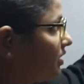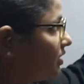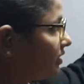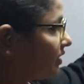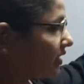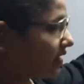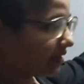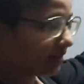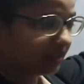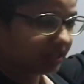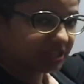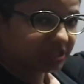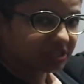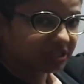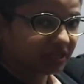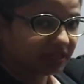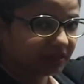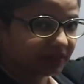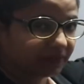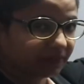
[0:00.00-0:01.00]

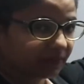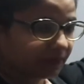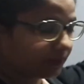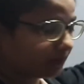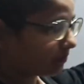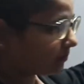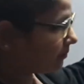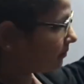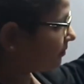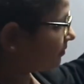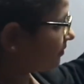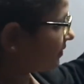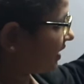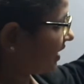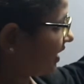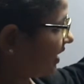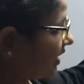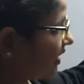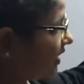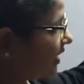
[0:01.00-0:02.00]
declaration,
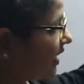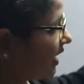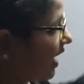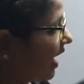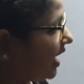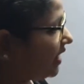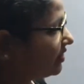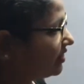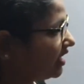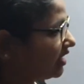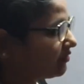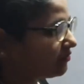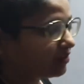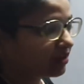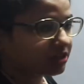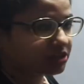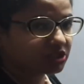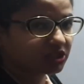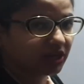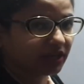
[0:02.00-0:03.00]
main, and then
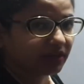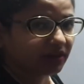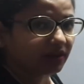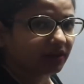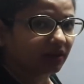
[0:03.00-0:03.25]
function